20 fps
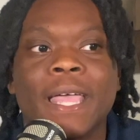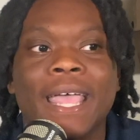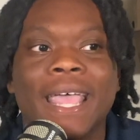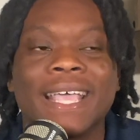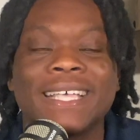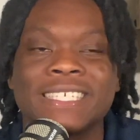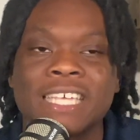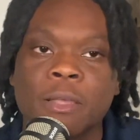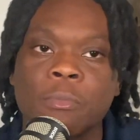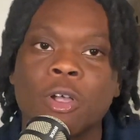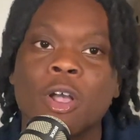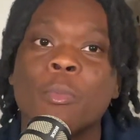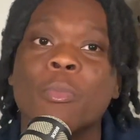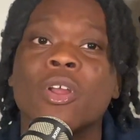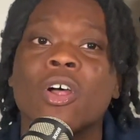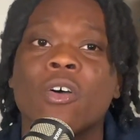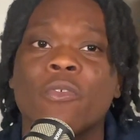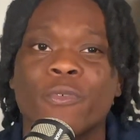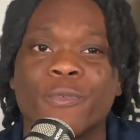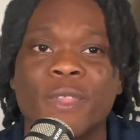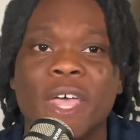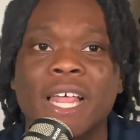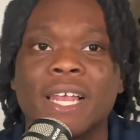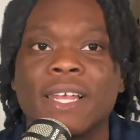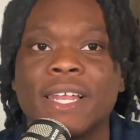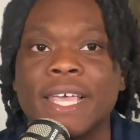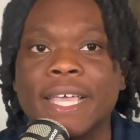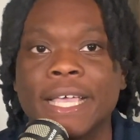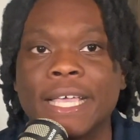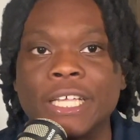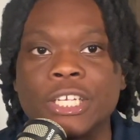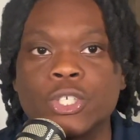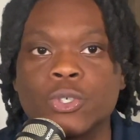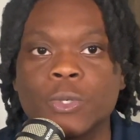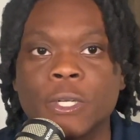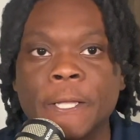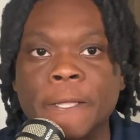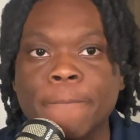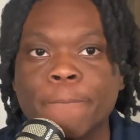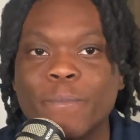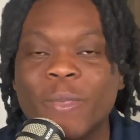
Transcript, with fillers: is him coming off of that leg injury.